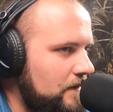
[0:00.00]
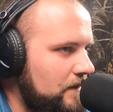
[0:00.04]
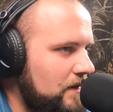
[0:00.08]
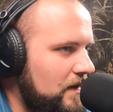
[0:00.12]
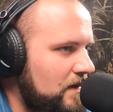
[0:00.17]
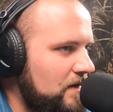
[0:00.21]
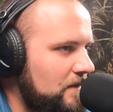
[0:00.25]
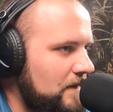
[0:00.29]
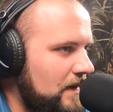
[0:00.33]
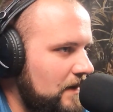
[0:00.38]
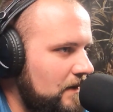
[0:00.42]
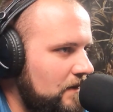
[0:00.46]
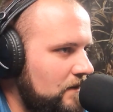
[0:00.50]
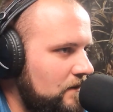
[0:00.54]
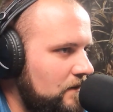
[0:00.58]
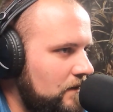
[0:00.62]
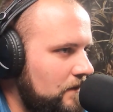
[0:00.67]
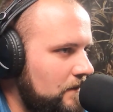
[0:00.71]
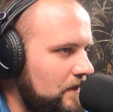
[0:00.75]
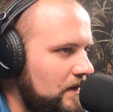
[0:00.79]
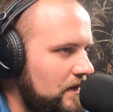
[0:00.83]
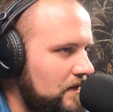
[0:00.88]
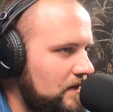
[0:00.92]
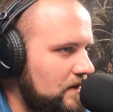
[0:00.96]
we've talked about
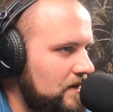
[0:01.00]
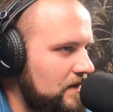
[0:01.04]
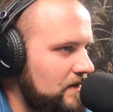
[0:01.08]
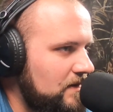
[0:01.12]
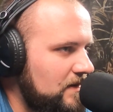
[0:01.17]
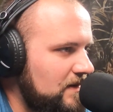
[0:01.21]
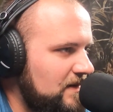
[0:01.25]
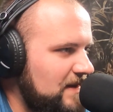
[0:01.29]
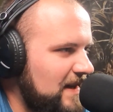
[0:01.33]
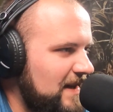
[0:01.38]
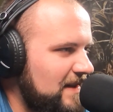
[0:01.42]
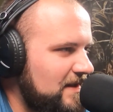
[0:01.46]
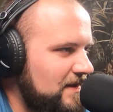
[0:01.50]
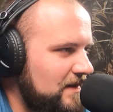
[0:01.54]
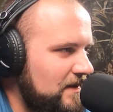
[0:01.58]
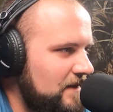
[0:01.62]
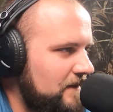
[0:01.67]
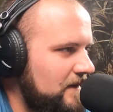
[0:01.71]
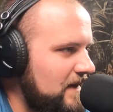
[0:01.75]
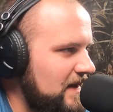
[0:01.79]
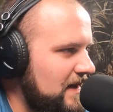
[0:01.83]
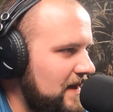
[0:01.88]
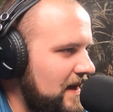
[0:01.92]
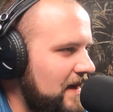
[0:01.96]
doing. But and, it's just and it like takes
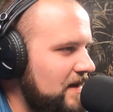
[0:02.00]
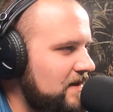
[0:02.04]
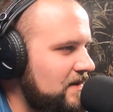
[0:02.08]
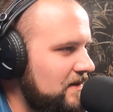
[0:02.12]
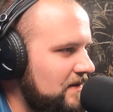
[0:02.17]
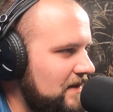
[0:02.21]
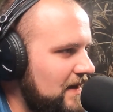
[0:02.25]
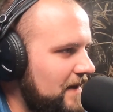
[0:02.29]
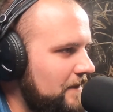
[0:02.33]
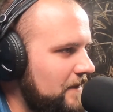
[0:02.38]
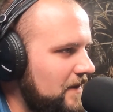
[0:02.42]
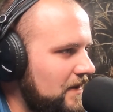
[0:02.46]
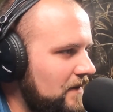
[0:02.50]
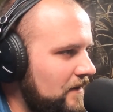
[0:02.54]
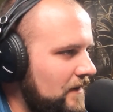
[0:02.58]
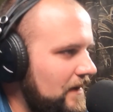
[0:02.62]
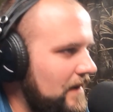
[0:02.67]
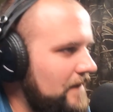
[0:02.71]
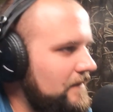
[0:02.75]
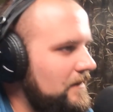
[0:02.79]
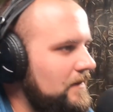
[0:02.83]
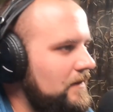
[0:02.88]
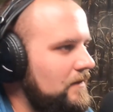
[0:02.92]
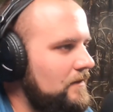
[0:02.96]
I vacation say, time, we
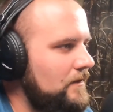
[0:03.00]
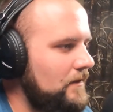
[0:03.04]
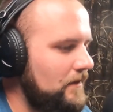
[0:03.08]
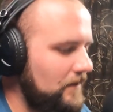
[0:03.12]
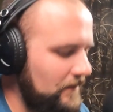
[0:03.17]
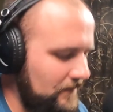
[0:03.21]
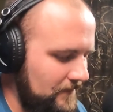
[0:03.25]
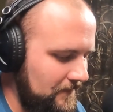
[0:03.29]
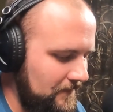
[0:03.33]
don't have to do it.